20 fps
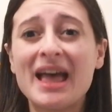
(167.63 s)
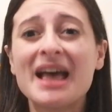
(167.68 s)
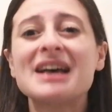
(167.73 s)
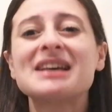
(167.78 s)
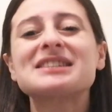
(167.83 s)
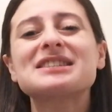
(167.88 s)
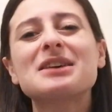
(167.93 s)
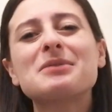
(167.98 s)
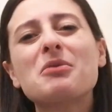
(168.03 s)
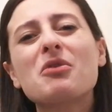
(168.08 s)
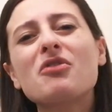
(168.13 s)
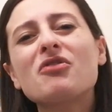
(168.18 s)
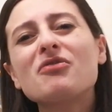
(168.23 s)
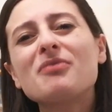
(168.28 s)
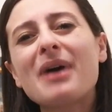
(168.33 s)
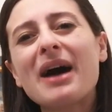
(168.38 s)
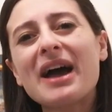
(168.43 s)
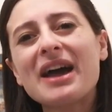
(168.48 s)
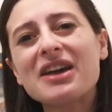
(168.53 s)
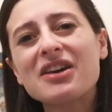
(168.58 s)
Some of
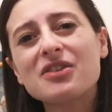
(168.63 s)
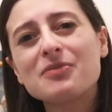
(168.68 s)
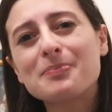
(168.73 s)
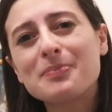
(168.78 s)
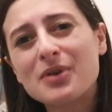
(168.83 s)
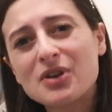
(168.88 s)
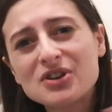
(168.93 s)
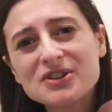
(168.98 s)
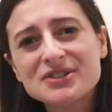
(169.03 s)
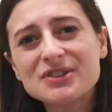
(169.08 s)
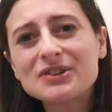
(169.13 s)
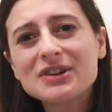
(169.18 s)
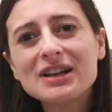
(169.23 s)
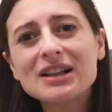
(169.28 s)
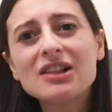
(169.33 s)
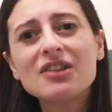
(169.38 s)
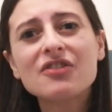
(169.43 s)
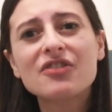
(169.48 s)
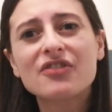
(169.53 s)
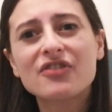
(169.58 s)
my
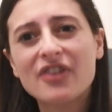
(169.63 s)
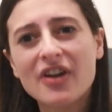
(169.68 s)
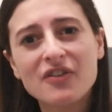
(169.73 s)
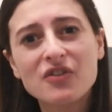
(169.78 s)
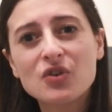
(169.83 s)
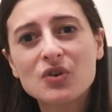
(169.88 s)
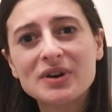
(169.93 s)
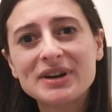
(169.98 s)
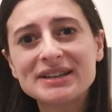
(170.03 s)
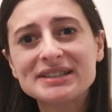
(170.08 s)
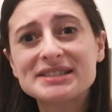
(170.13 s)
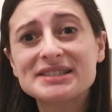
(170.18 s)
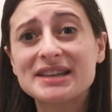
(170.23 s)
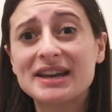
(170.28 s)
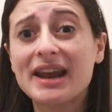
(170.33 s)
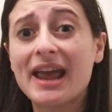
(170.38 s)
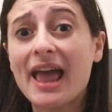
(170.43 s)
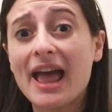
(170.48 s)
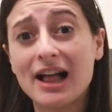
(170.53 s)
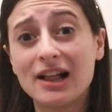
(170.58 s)
personal favorites that
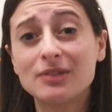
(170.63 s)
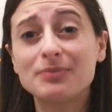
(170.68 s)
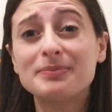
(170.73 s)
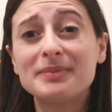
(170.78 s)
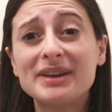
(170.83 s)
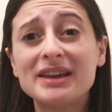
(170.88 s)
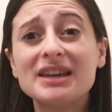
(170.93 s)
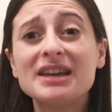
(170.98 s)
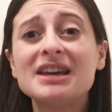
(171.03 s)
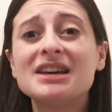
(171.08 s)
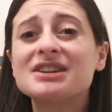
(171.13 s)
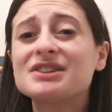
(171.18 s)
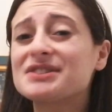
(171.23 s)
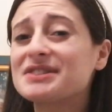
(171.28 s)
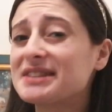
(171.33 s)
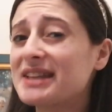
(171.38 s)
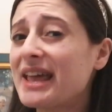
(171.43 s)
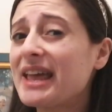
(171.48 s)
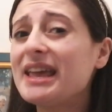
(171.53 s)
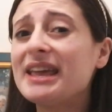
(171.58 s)
help me to
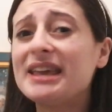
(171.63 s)
stay